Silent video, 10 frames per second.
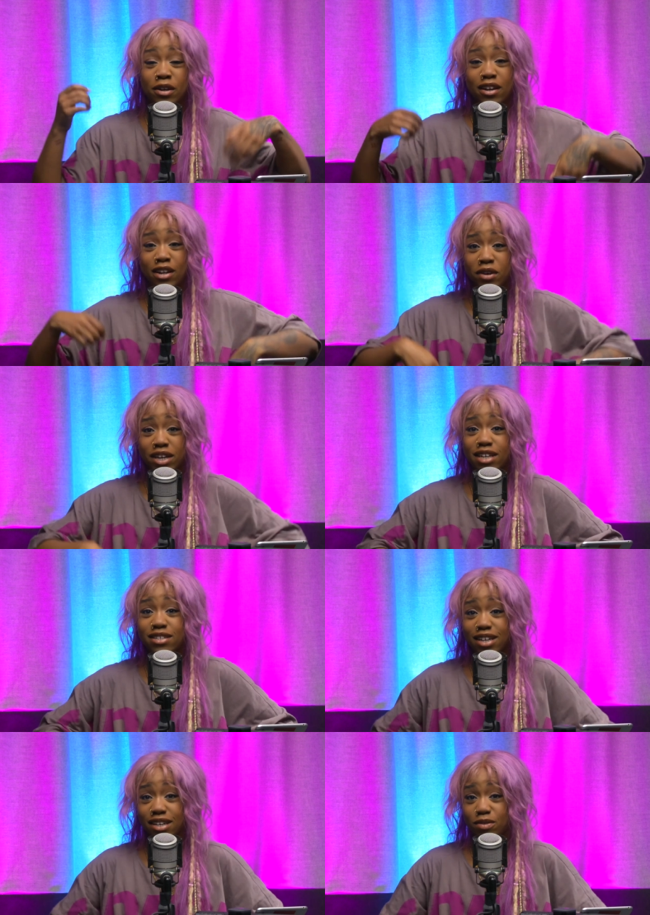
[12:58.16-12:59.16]
looking at his
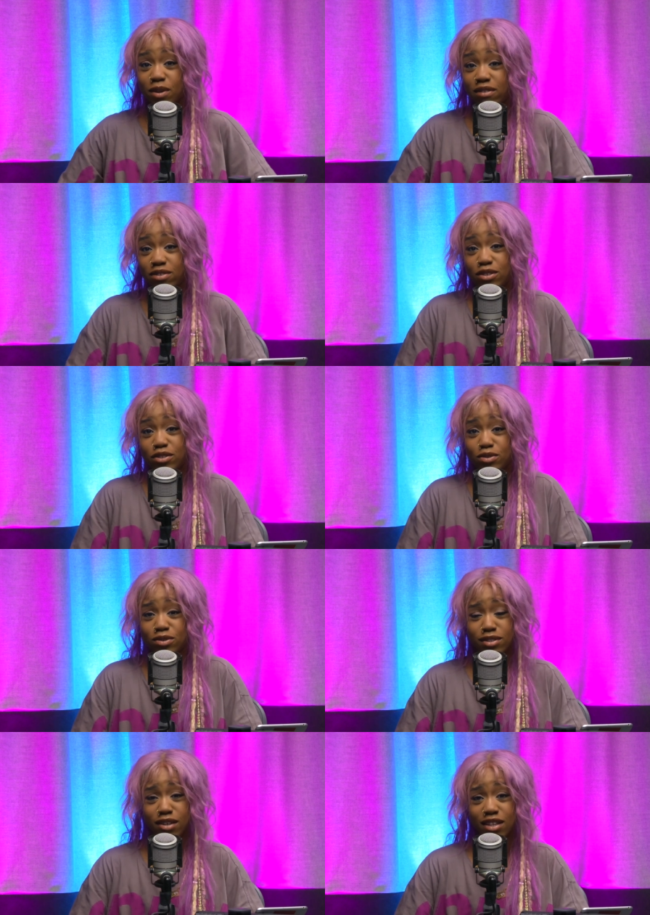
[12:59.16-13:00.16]
ex-wife
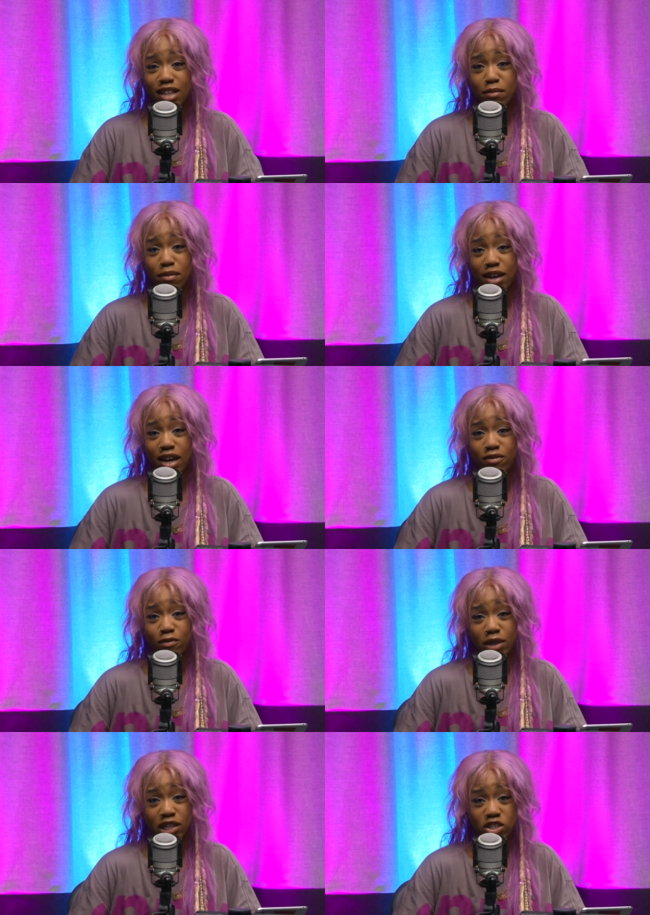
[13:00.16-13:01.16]
socials, none of them have
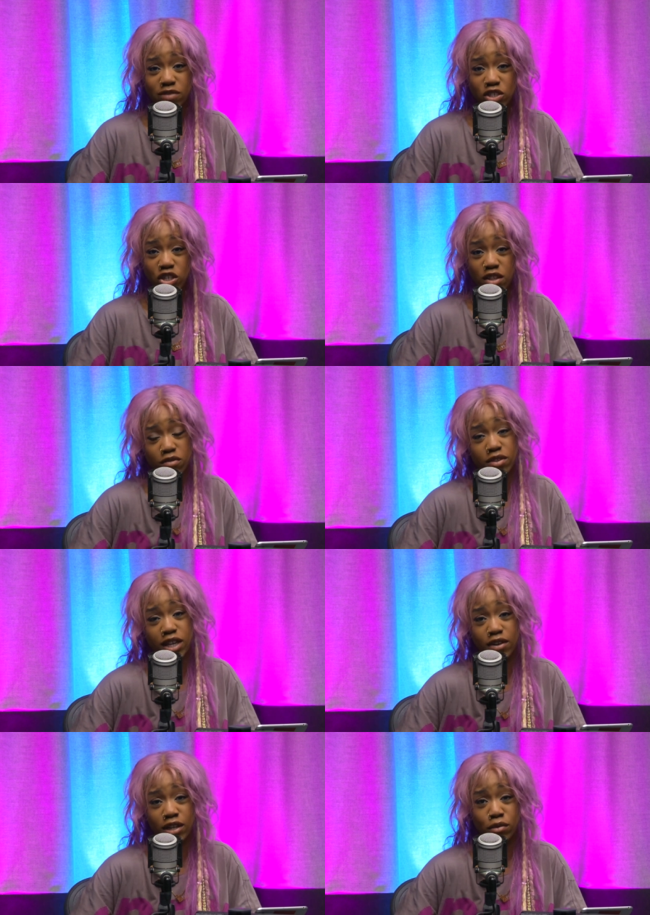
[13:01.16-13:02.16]
pictures of each other on
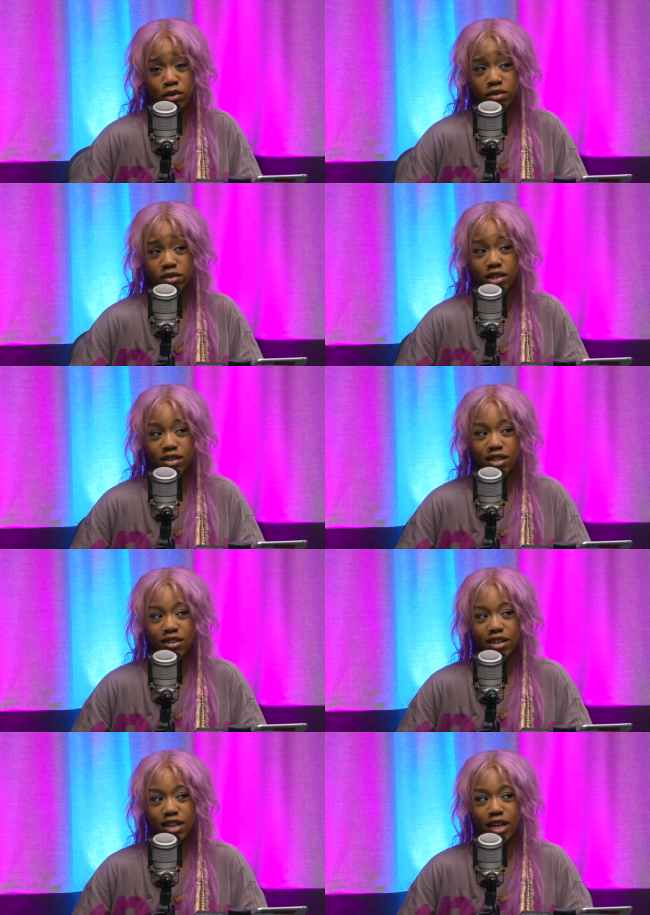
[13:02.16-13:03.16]
there anymore. So I was like, okay,